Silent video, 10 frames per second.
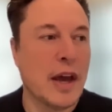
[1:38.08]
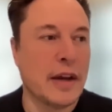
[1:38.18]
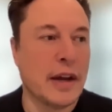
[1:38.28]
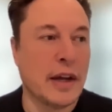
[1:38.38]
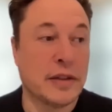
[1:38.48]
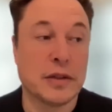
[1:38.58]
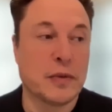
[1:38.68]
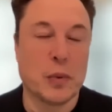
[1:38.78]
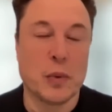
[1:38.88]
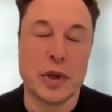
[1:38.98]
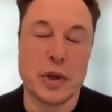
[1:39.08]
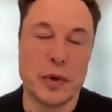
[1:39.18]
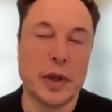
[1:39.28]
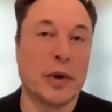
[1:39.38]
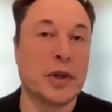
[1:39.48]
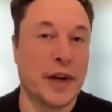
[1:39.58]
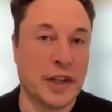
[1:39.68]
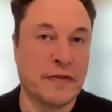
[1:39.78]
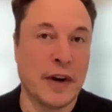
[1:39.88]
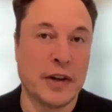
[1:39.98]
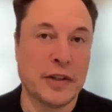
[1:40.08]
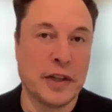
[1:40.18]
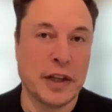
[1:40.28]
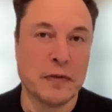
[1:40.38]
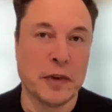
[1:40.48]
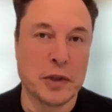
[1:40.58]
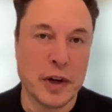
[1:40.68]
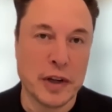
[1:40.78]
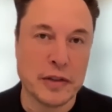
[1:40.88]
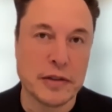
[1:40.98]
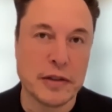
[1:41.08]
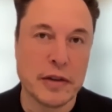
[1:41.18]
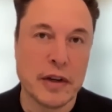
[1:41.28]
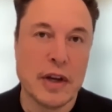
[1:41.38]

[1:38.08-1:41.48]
and and just you really want transparency to build trust.